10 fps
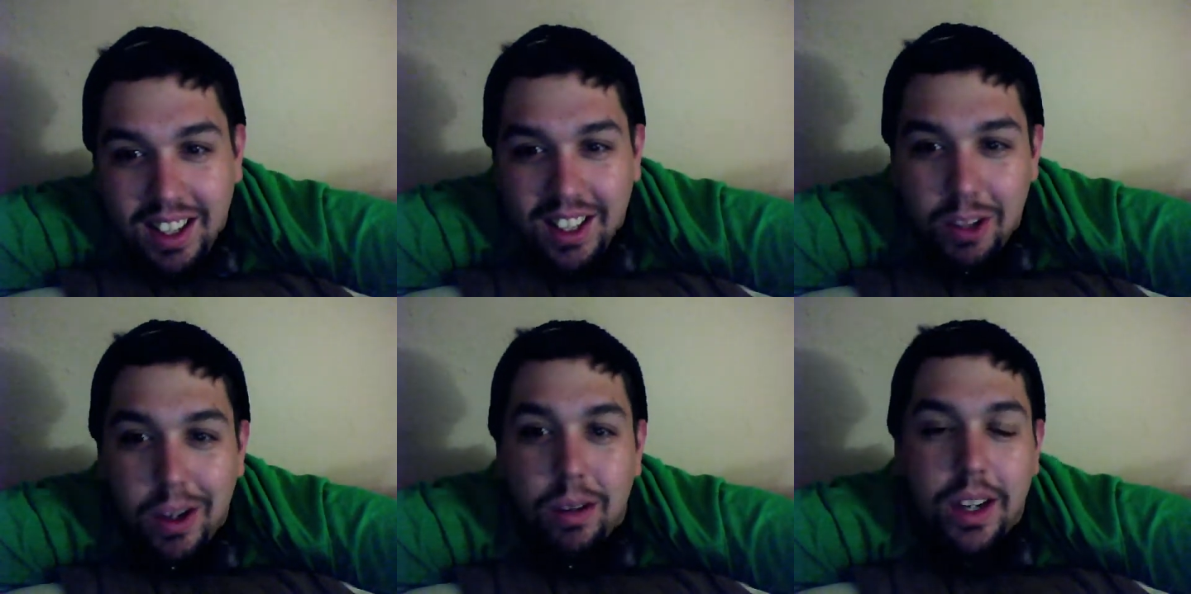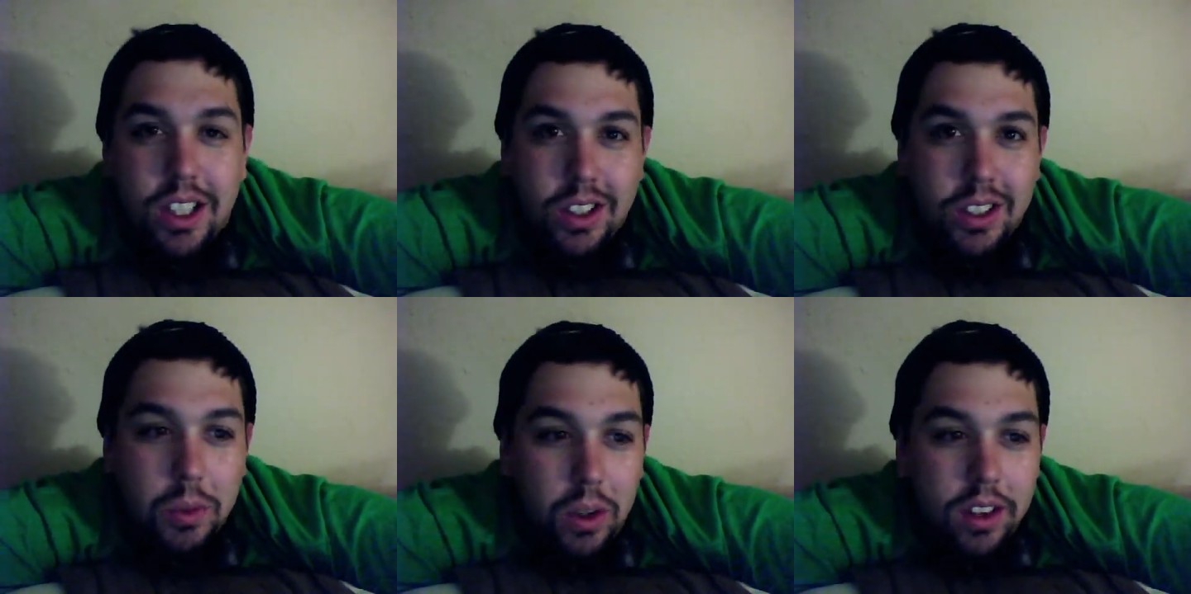You better make sure
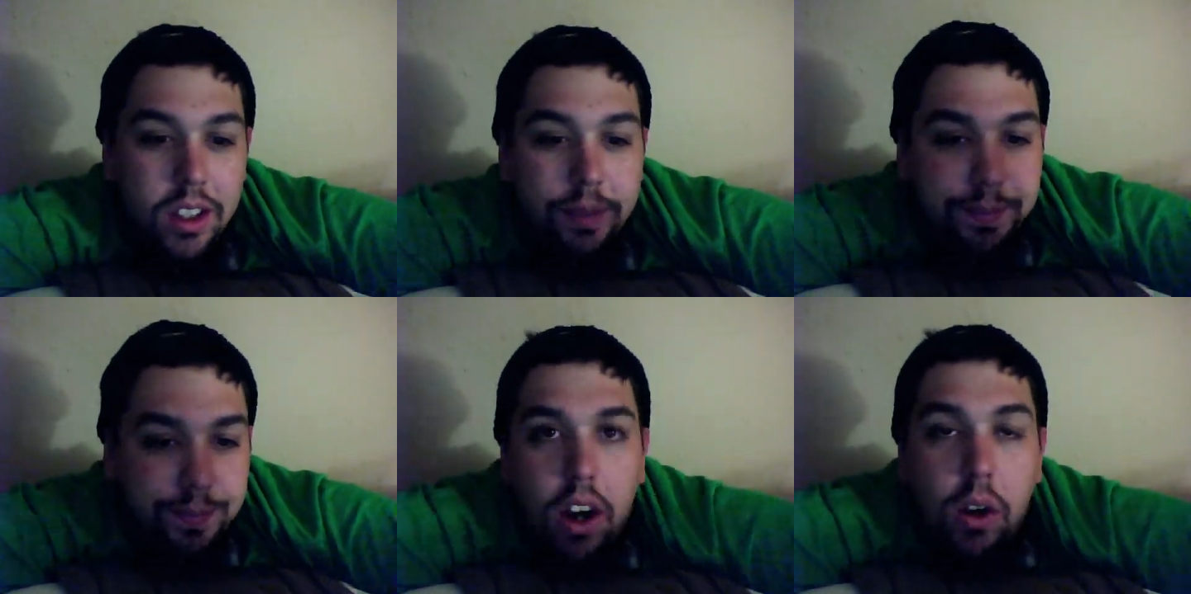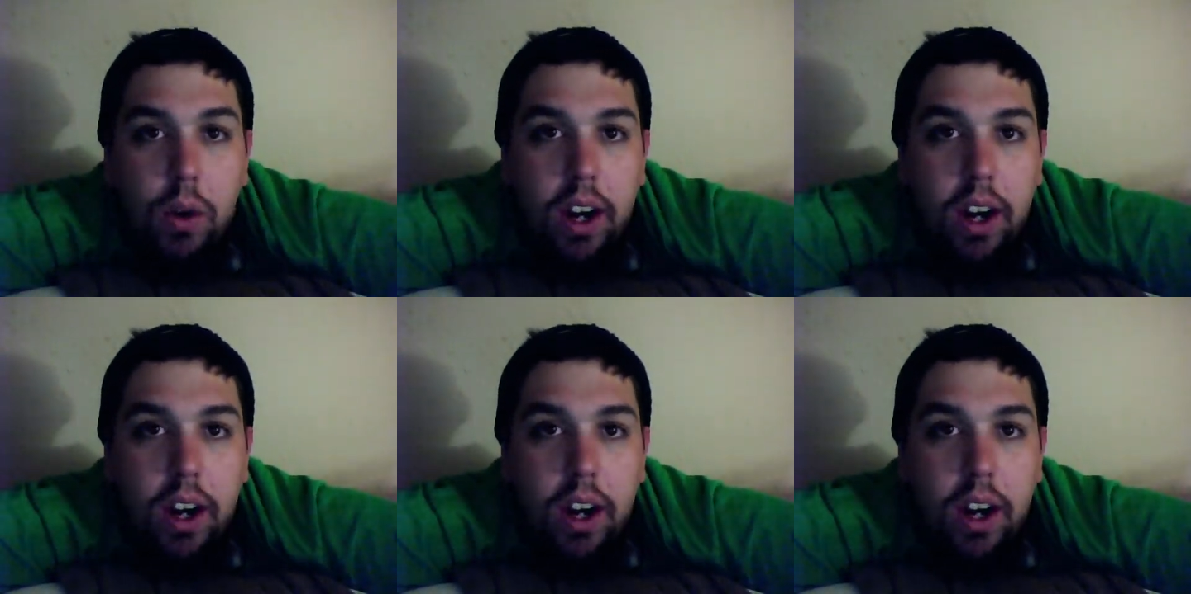it's worth it. Oh,